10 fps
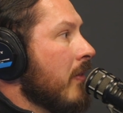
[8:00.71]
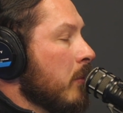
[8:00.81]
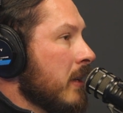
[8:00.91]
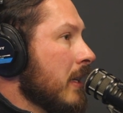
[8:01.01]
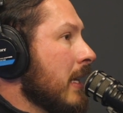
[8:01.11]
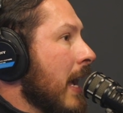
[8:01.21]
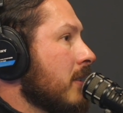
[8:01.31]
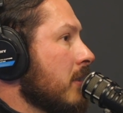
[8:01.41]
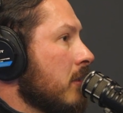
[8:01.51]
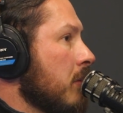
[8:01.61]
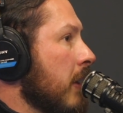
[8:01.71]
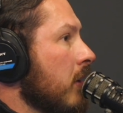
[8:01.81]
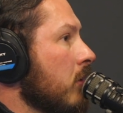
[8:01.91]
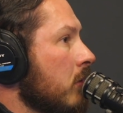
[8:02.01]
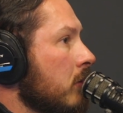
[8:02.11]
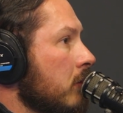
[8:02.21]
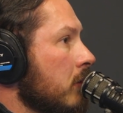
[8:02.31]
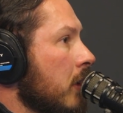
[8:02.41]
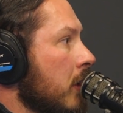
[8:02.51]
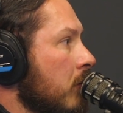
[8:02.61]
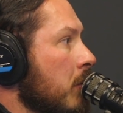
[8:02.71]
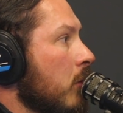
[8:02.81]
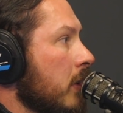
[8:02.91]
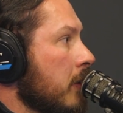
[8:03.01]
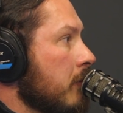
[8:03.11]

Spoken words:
that we can get access to their medical remotely.